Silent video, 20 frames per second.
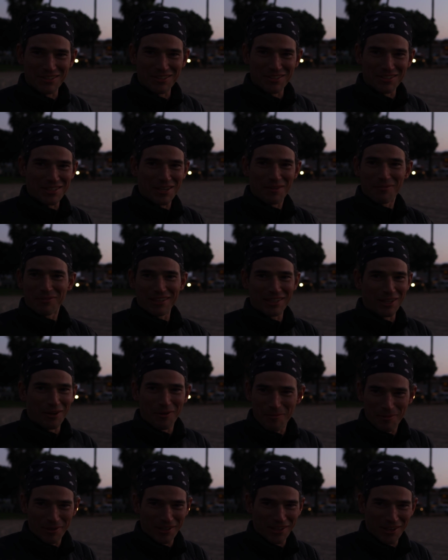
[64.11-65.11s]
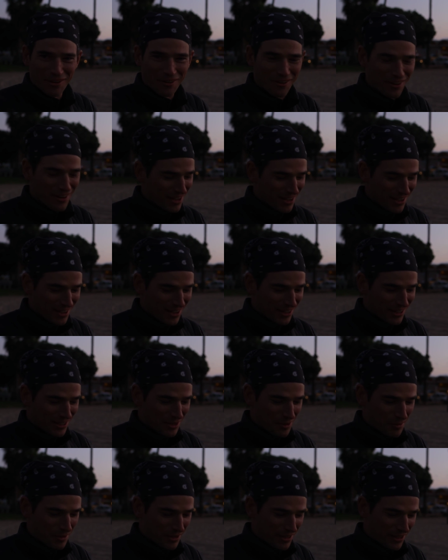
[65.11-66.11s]
up. or something, there would be no,
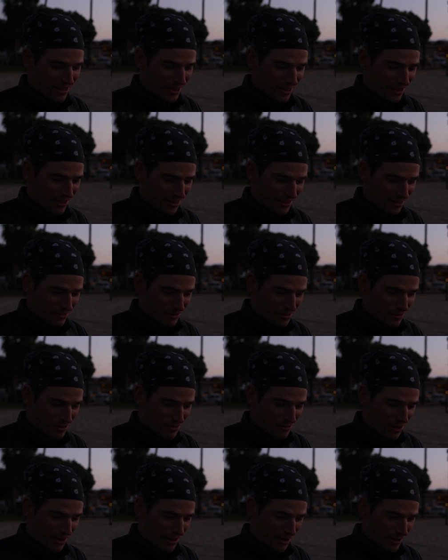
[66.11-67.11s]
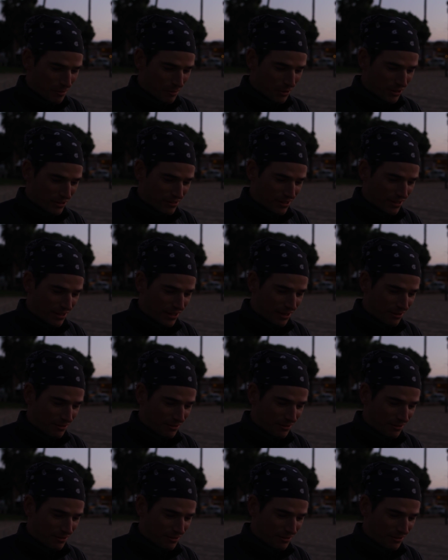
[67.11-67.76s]
there would be uh, rewriting the books on that